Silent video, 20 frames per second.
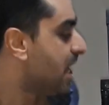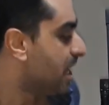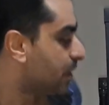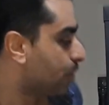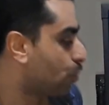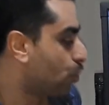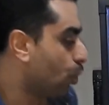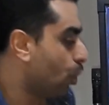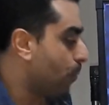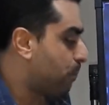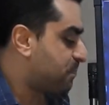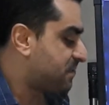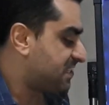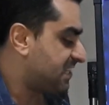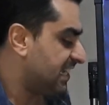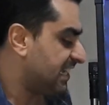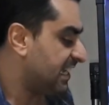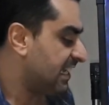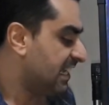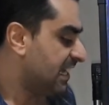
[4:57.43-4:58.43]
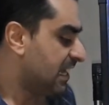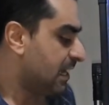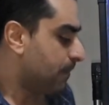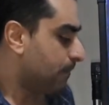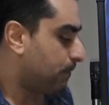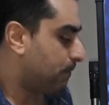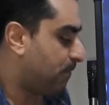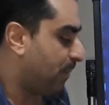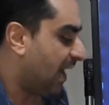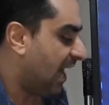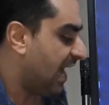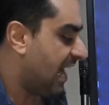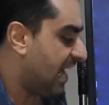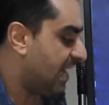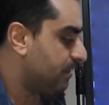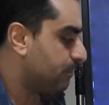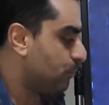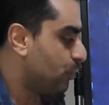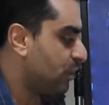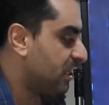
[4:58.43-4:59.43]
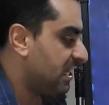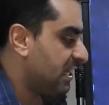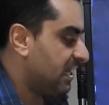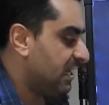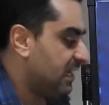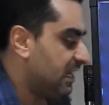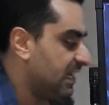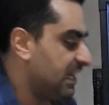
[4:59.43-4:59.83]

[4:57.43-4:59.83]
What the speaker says: Group C, Bayern Munich,